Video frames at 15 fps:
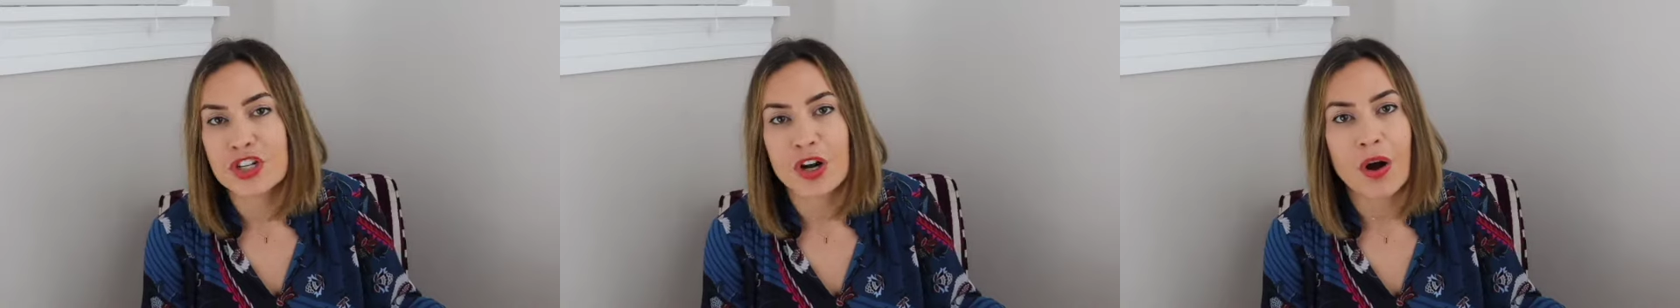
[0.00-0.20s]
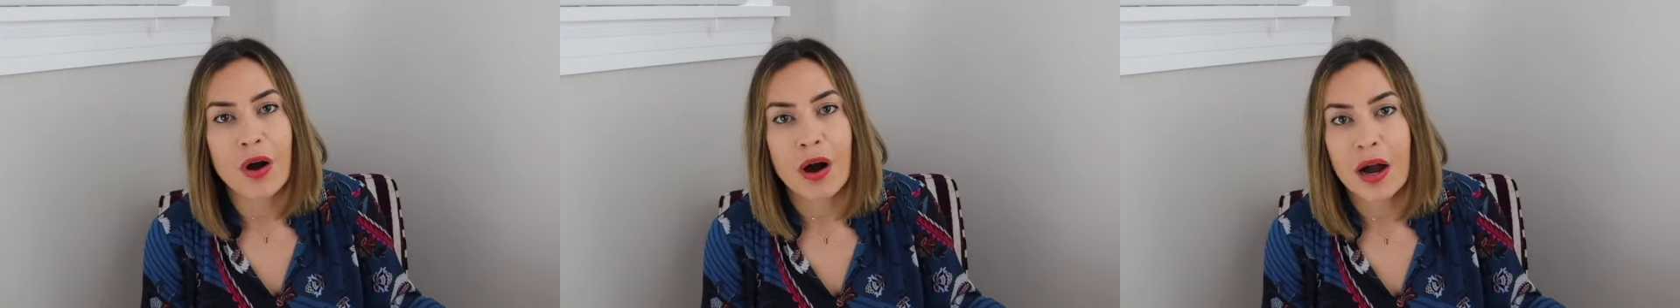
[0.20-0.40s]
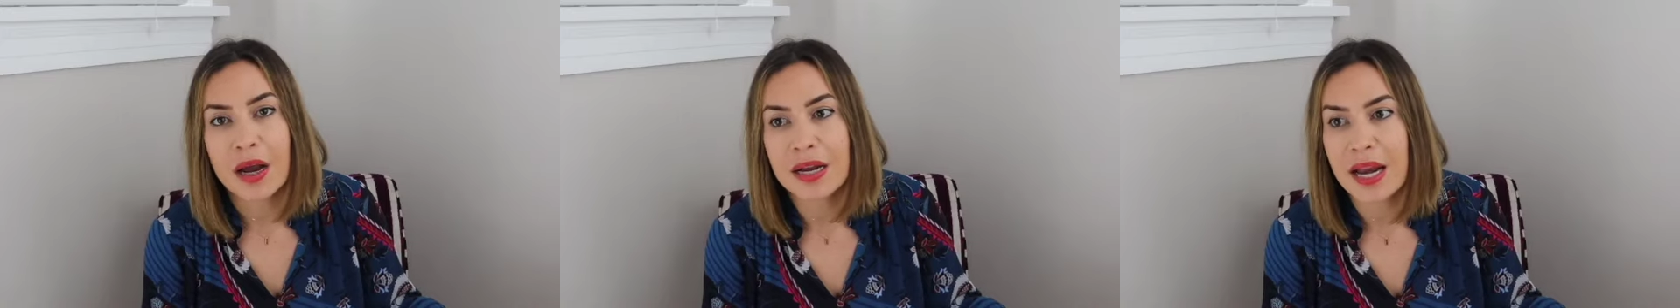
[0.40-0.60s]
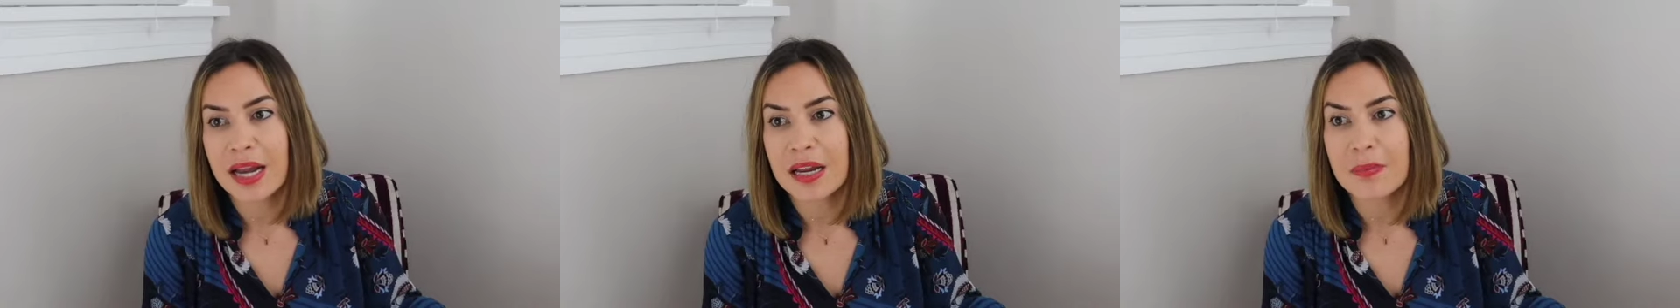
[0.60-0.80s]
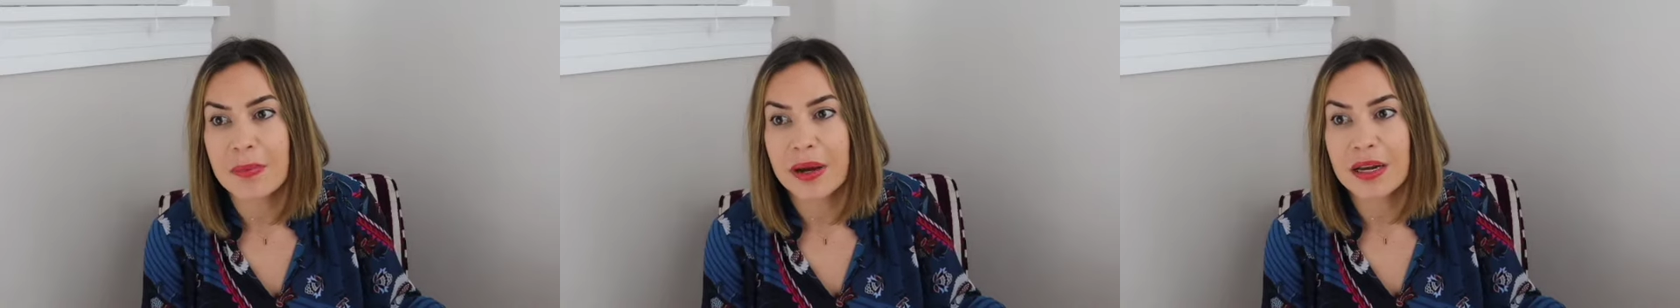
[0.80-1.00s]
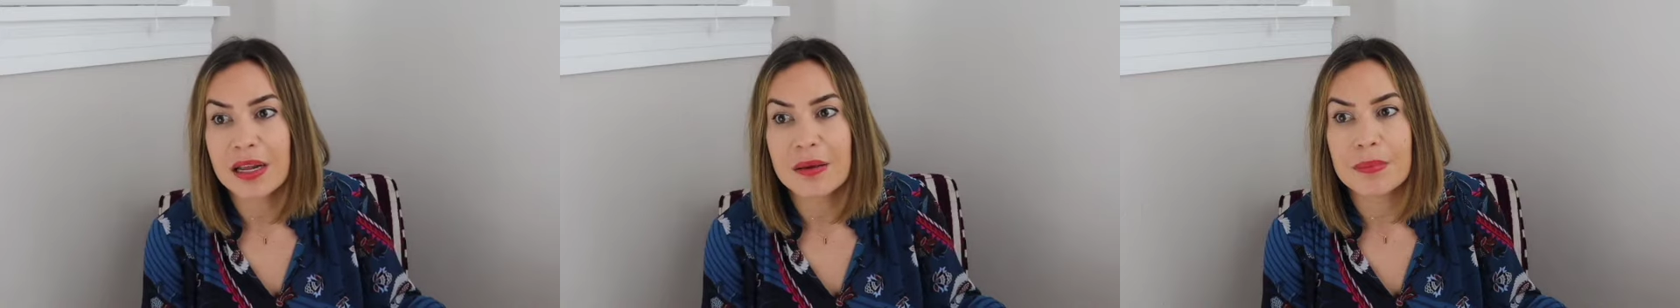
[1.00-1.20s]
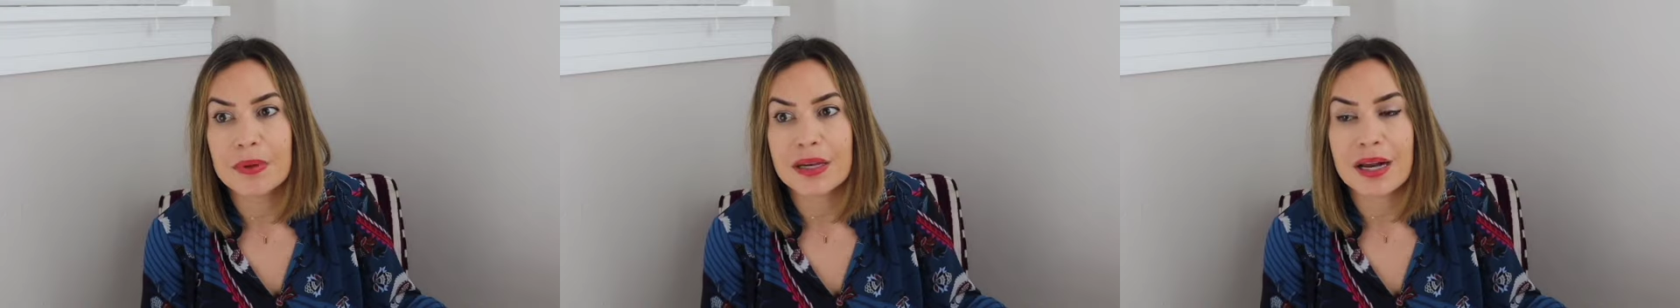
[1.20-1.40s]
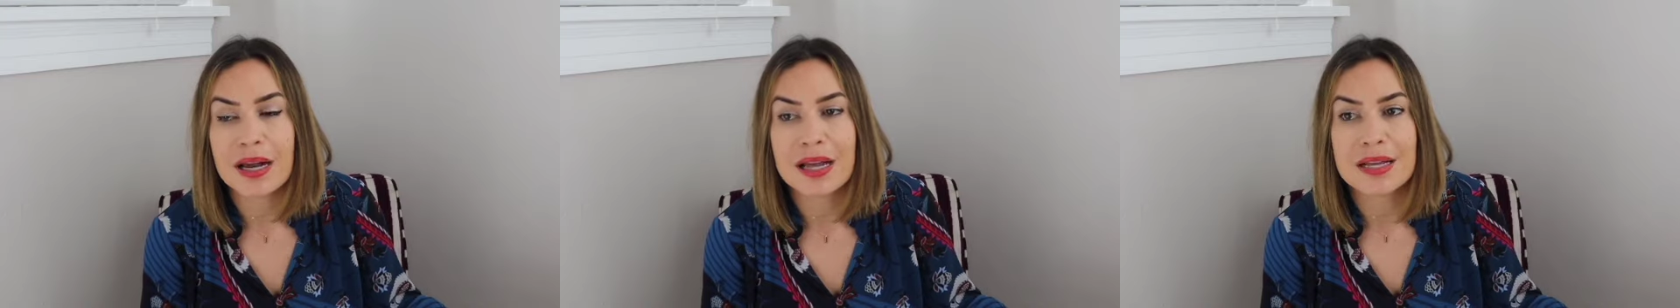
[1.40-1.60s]
it on anybody
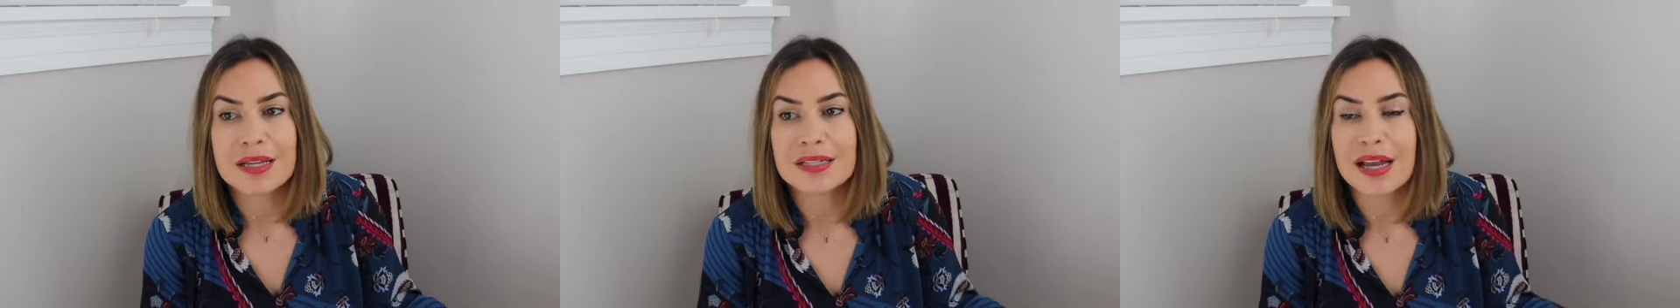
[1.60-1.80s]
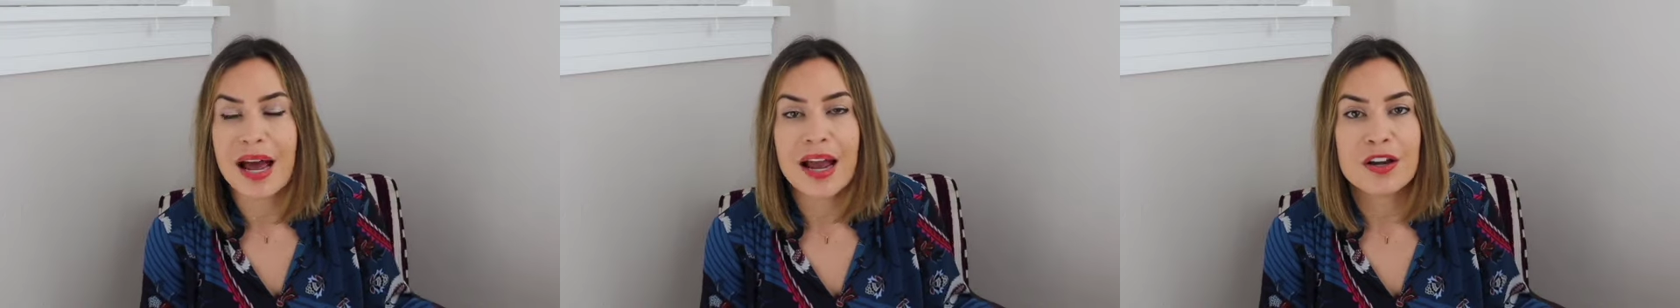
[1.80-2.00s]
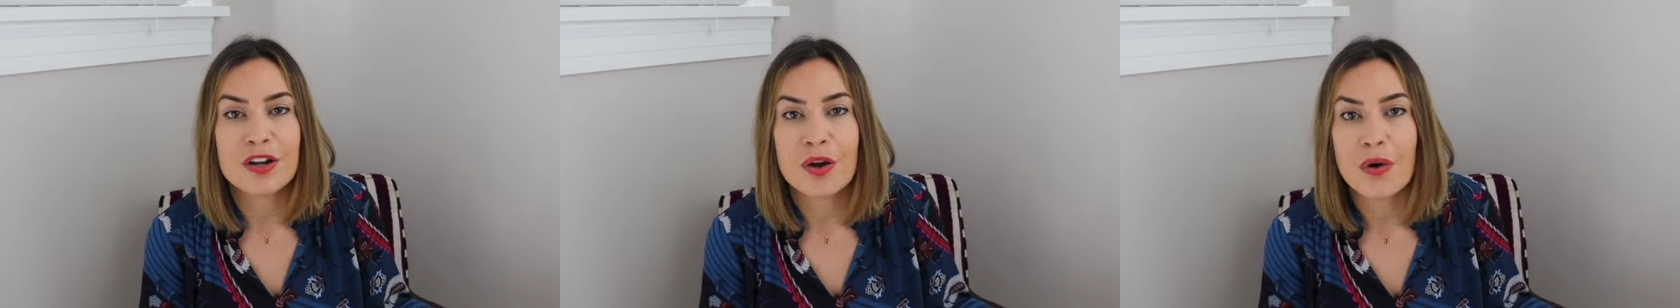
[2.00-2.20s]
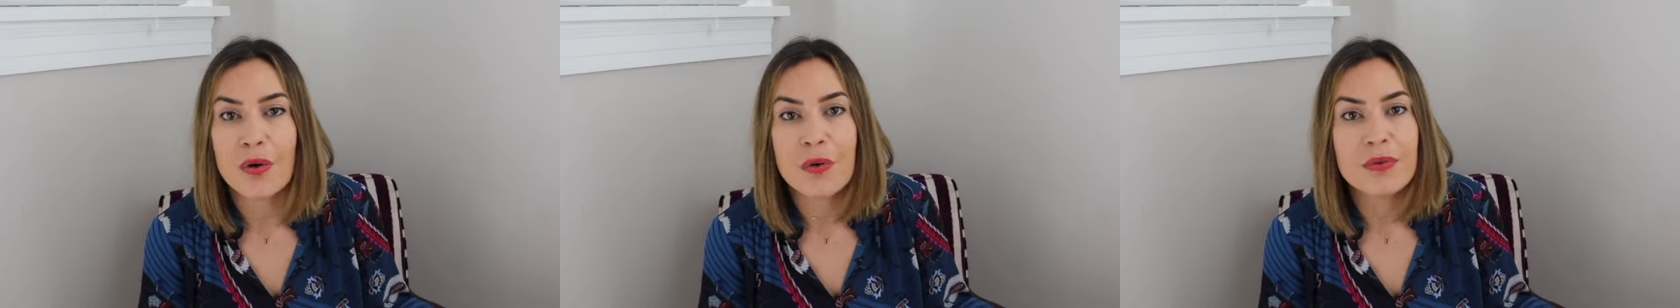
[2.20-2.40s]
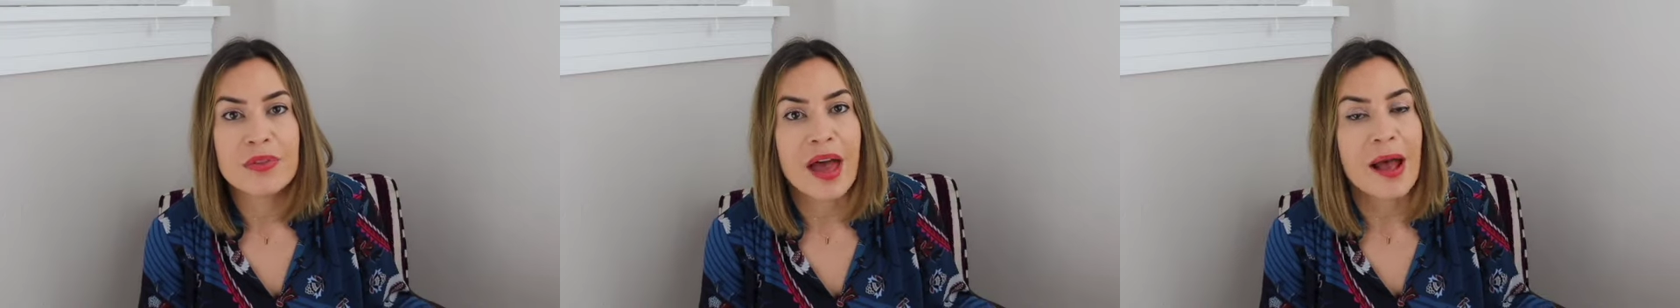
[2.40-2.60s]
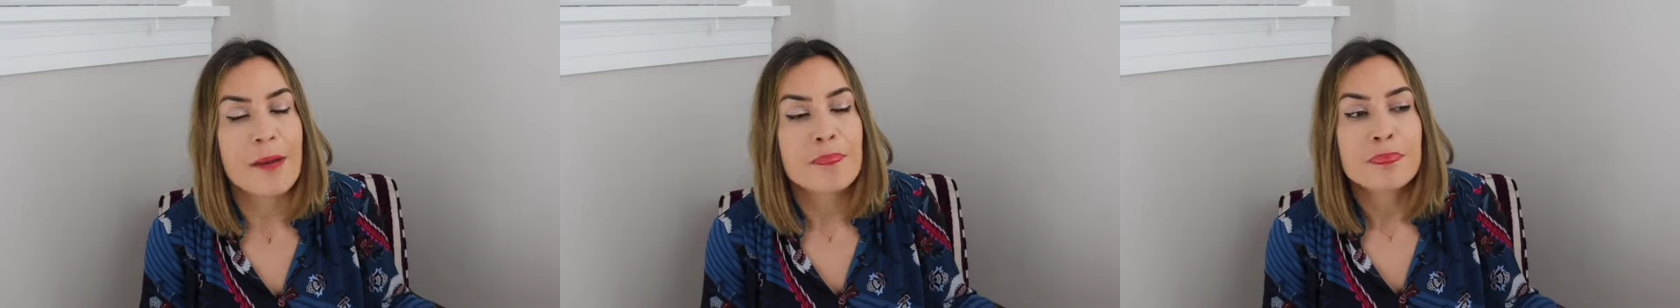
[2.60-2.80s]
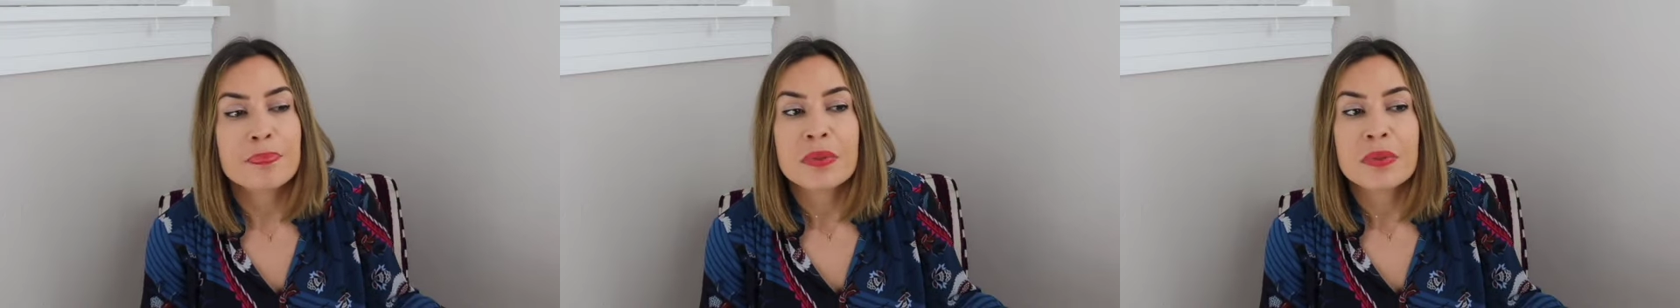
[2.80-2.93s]
because I know that